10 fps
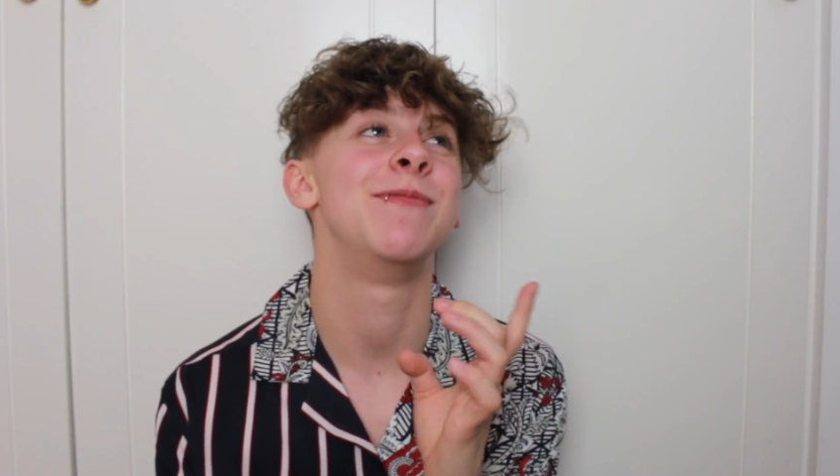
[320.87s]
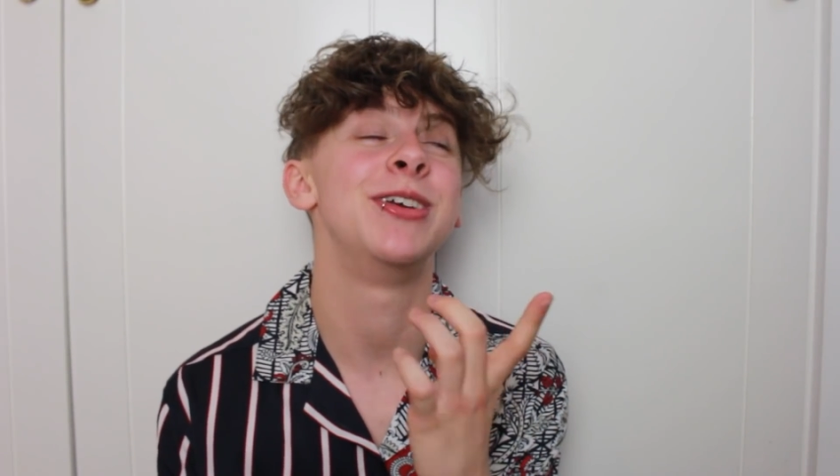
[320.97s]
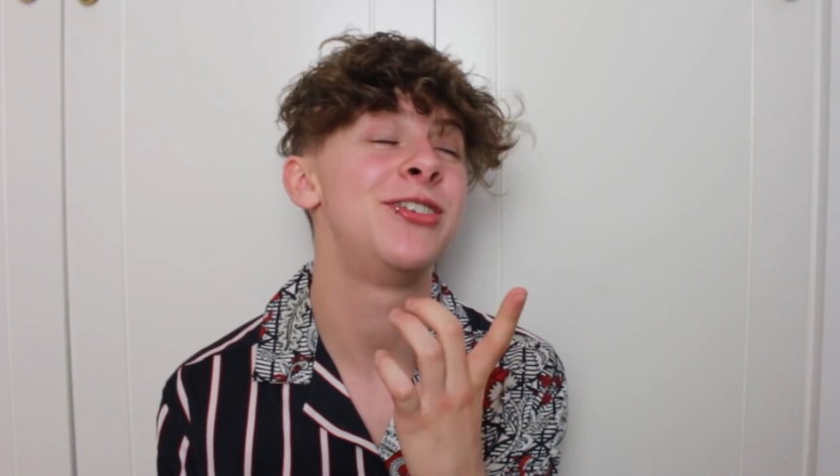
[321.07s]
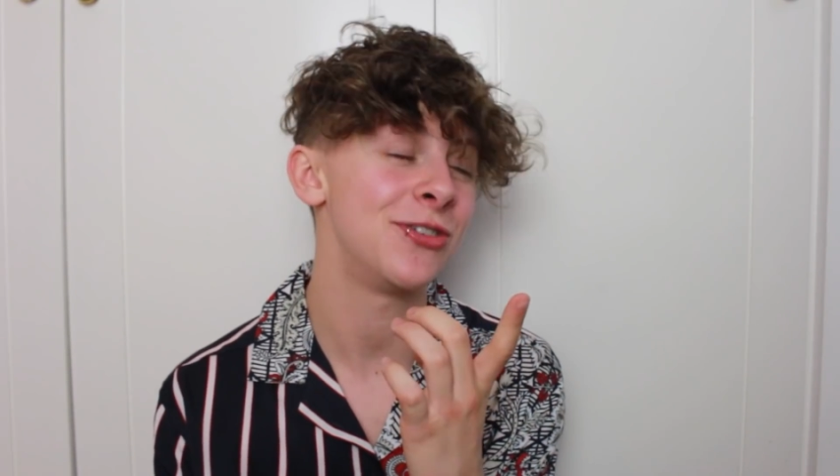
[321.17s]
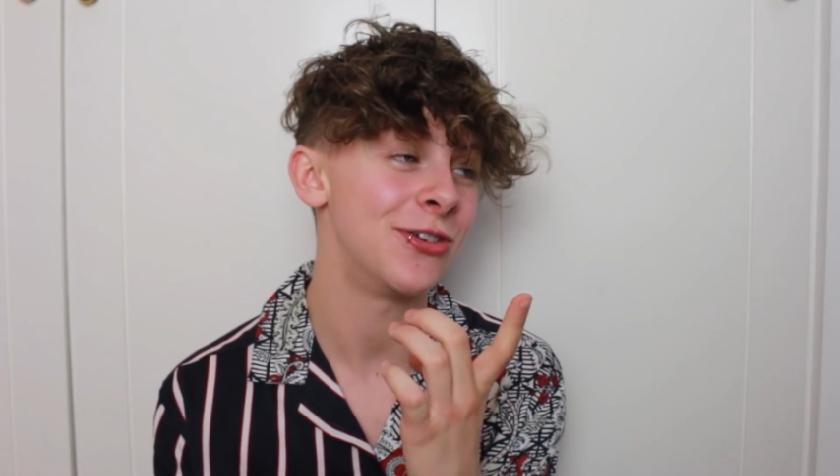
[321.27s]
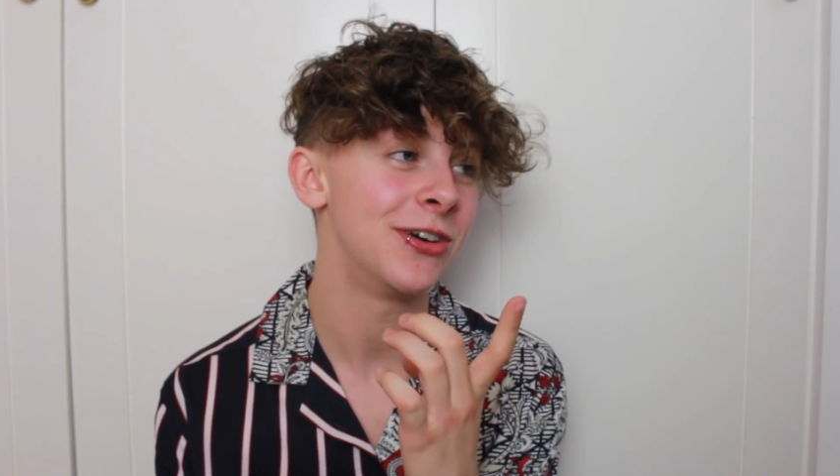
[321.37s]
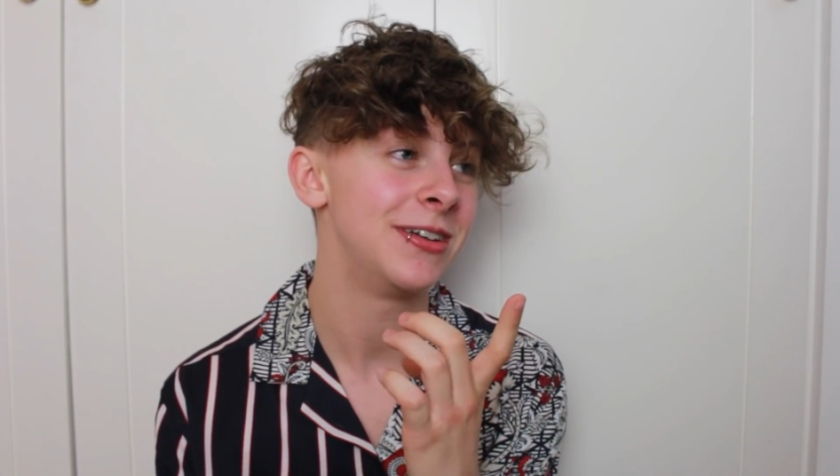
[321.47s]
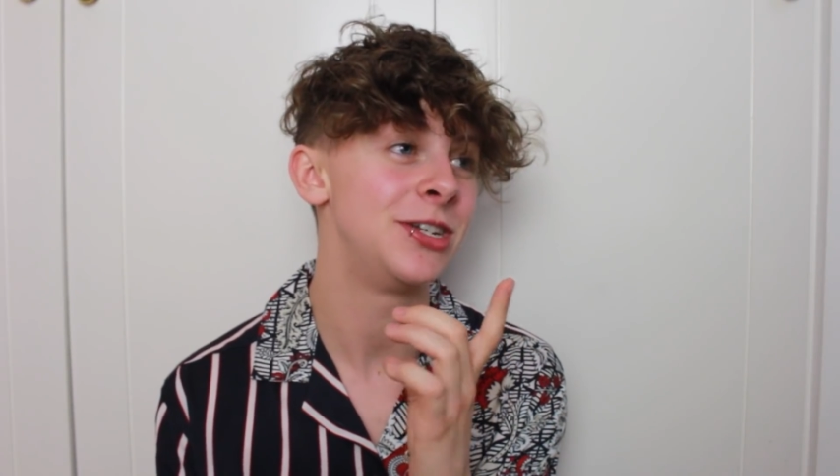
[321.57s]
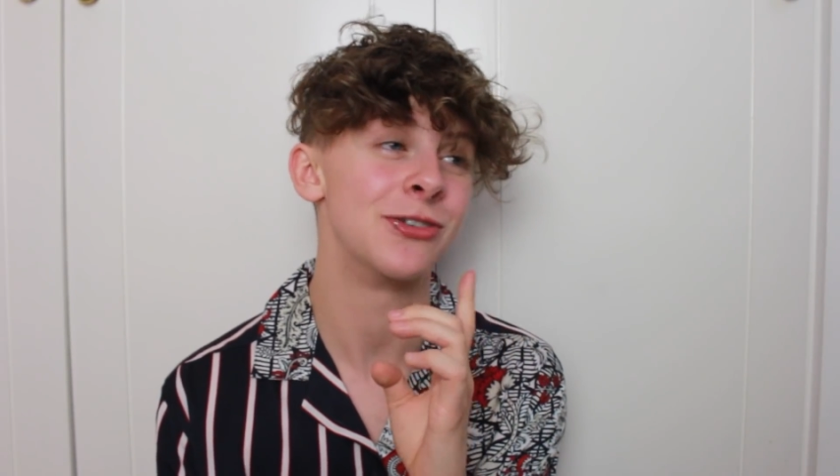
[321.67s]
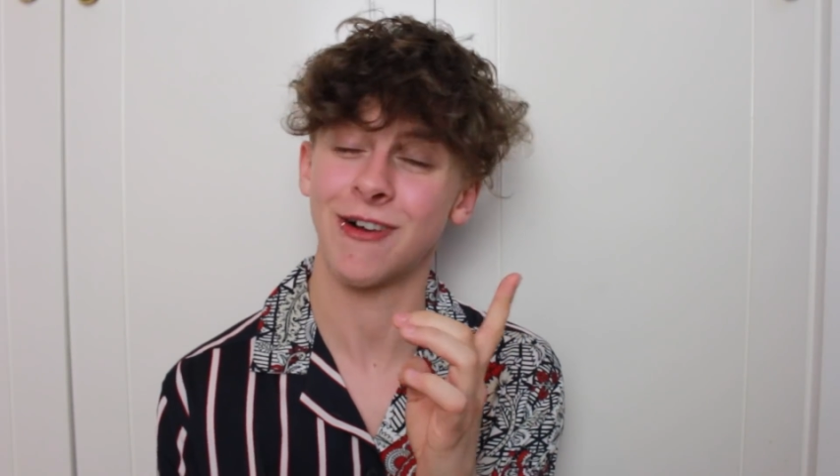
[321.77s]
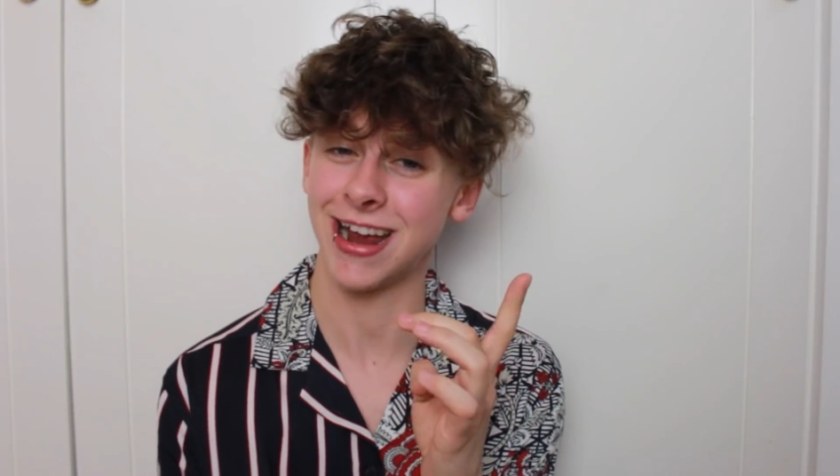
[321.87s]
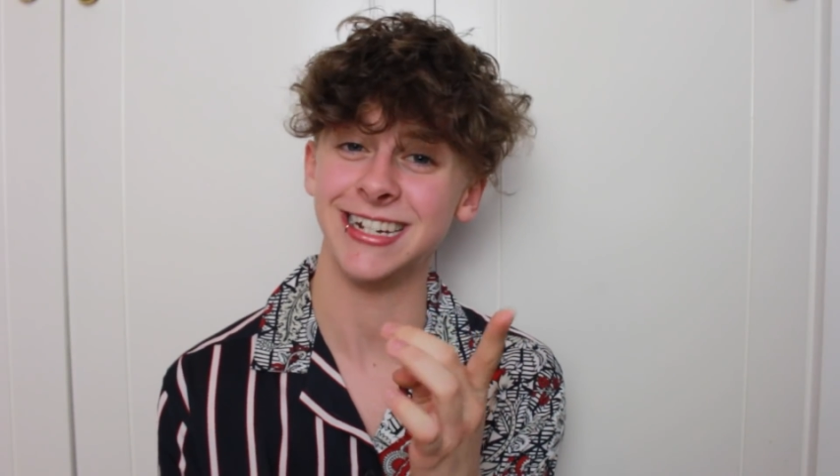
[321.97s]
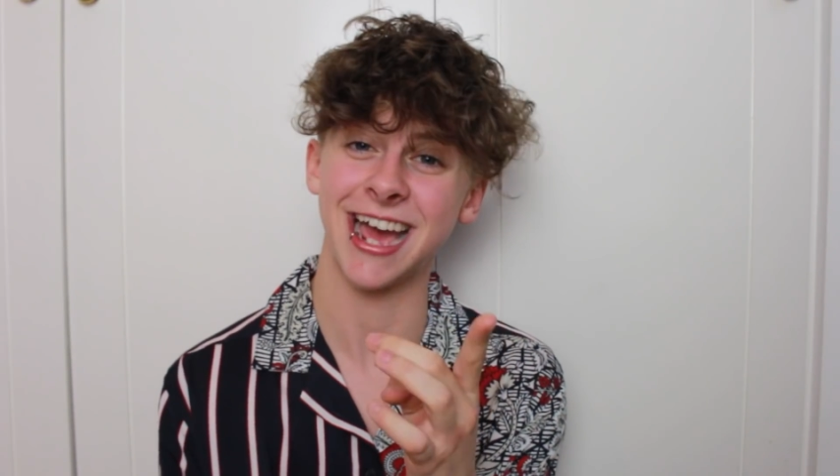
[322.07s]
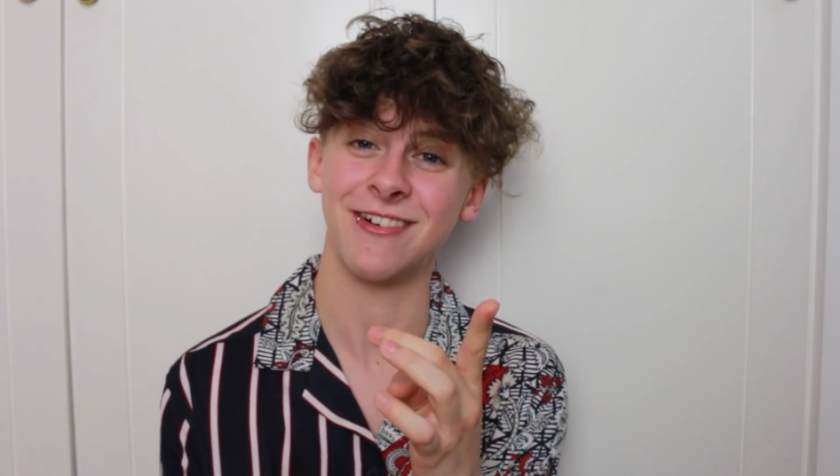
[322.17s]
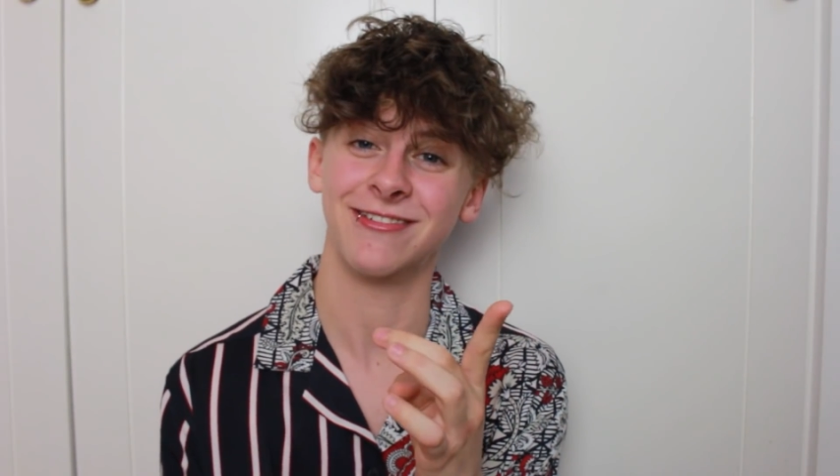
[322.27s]
made sure to write
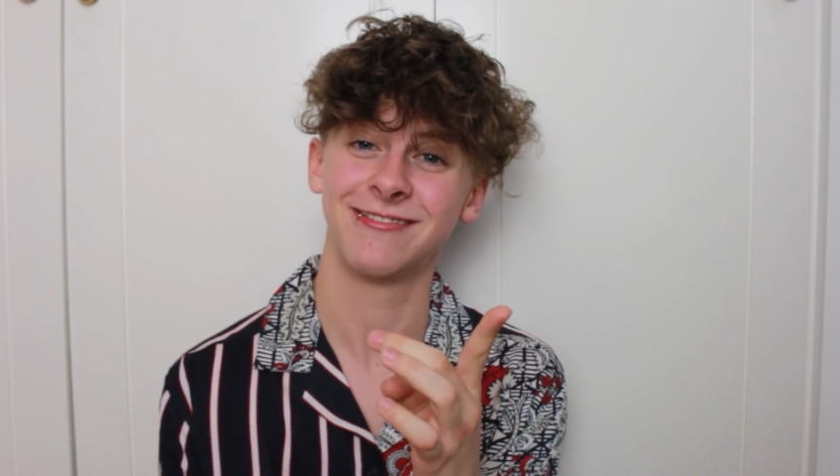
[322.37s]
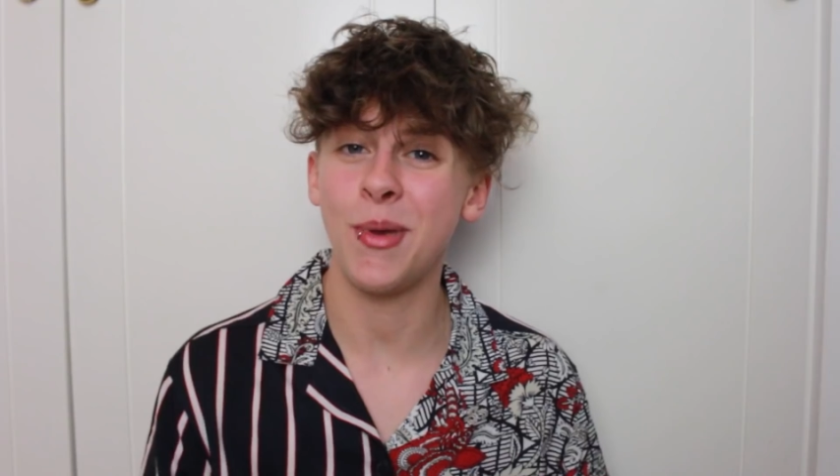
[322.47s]
down.